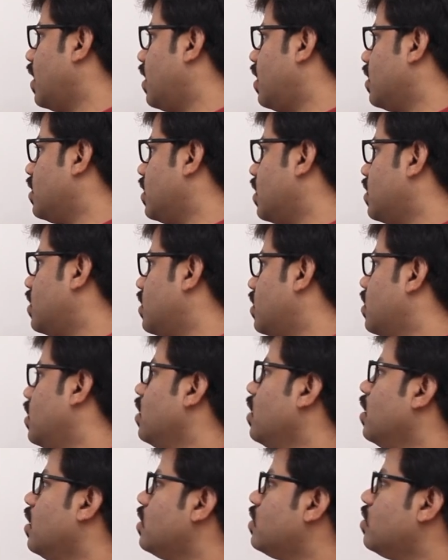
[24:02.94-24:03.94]
addresses.
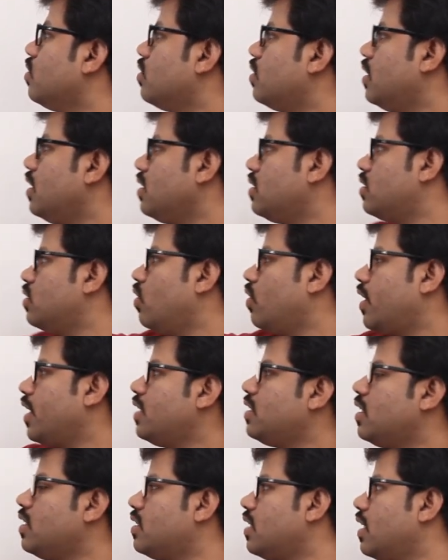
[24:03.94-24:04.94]
So this
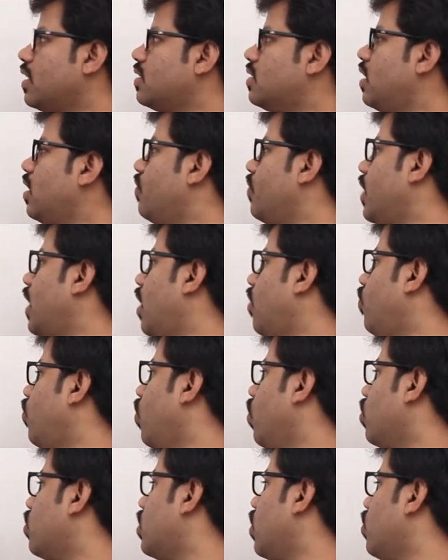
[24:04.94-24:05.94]
notation says that we have
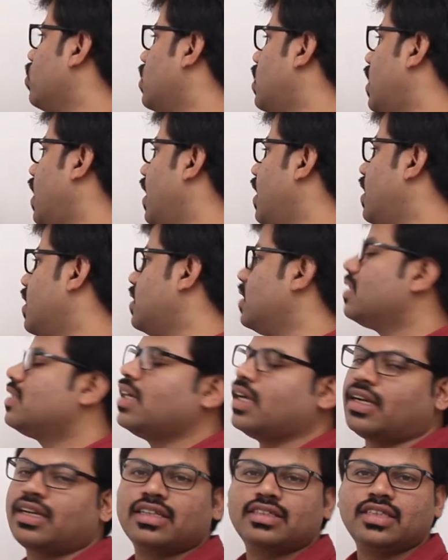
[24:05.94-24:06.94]
4096
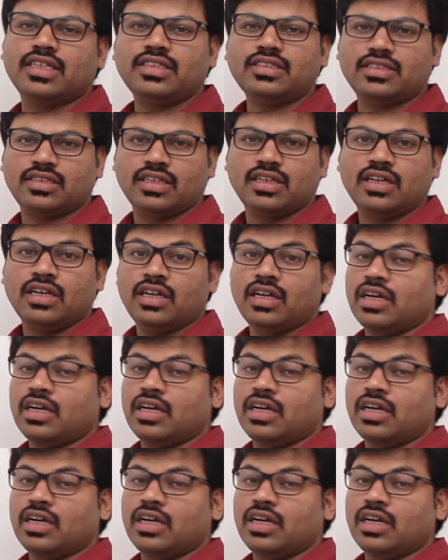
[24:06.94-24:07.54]
addresses.